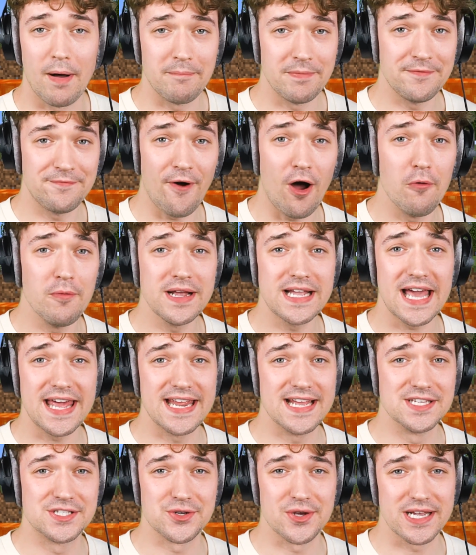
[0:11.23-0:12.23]
But before we get
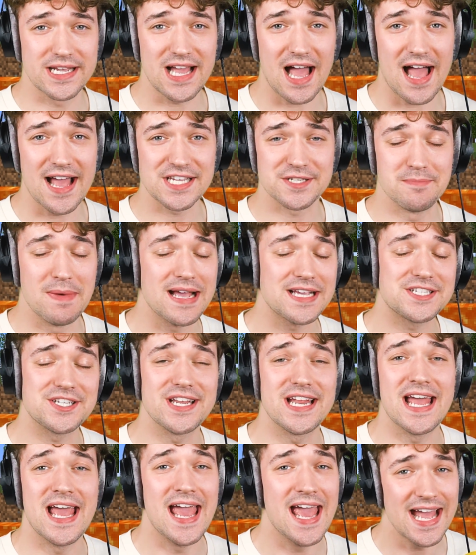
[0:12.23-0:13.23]
into it guys, make sure
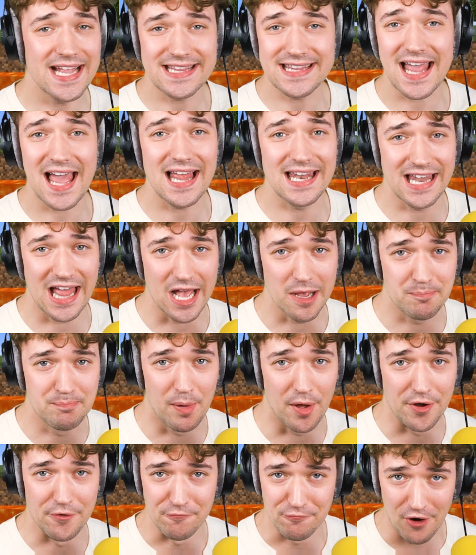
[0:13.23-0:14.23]
to hit that like
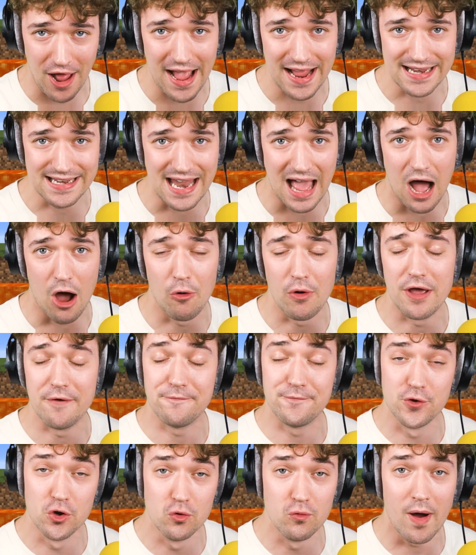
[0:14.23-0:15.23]
button right now
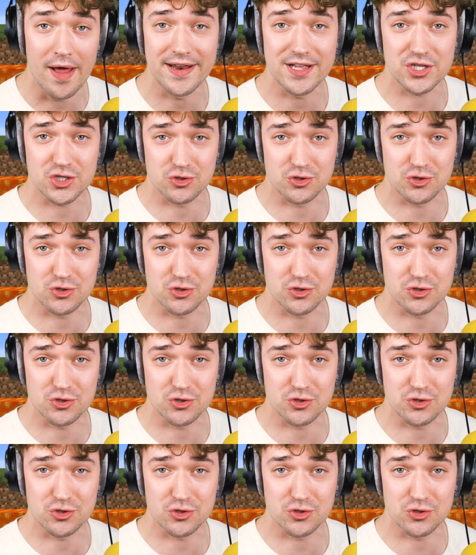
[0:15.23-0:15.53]
if you want to